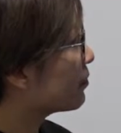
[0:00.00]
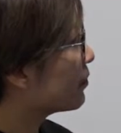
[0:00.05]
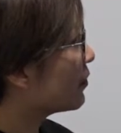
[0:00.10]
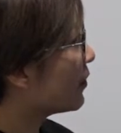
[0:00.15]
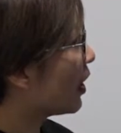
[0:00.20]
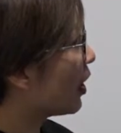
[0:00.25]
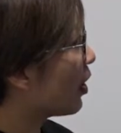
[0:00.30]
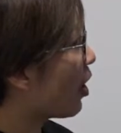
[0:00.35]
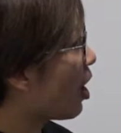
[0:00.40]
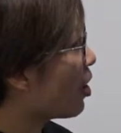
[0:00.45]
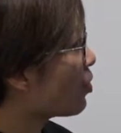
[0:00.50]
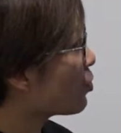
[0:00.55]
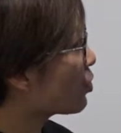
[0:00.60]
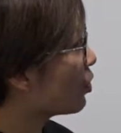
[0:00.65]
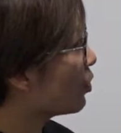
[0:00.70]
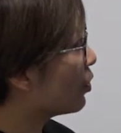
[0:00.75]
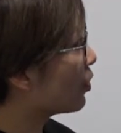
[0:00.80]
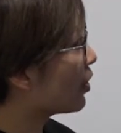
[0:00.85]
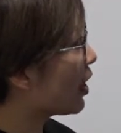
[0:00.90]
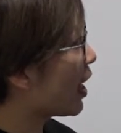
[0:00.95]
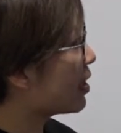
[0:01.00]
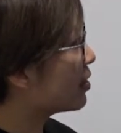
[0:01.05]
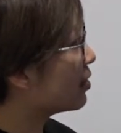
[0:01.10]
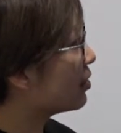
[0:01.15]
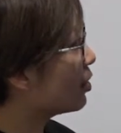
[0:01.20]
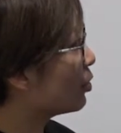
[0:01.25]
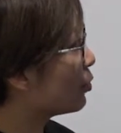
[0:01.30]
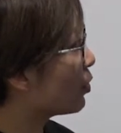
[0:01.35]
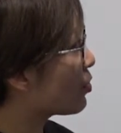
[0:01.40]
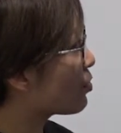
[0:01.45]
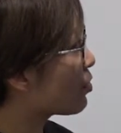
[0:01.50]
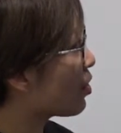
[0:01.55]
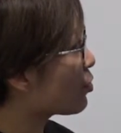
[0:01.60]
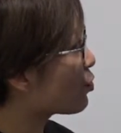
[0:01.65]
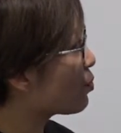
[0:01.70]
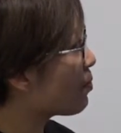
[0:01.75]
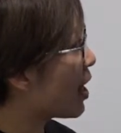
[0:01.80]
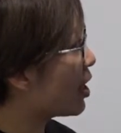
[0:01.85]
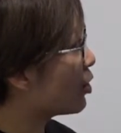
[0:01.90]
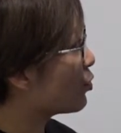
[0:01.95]
They also look at the
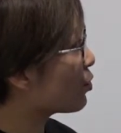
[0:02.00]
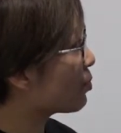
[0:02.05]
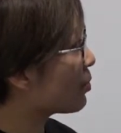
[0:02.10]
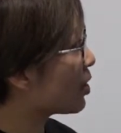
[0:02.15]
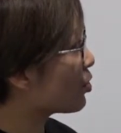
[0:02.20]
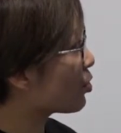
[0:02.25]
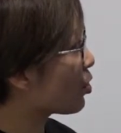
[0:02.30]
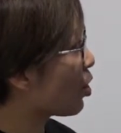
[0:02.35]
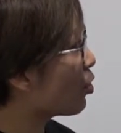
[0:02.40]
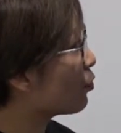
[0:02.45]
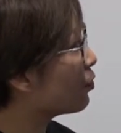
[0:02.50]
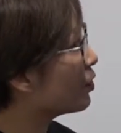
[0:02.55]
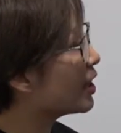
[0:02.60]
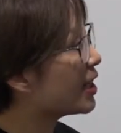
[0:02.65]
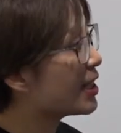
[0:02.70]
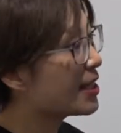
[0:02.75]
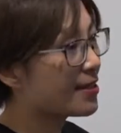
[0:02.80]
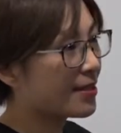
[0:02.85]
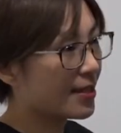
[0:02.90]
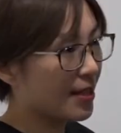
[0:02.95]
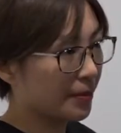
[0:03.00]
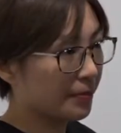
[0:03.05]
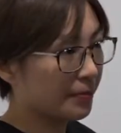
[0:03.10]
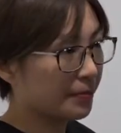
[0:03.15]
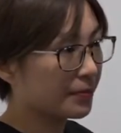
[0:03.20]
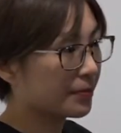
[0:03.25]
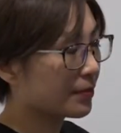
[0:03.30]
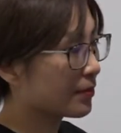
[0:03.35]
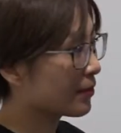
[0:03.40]
resource management of lithium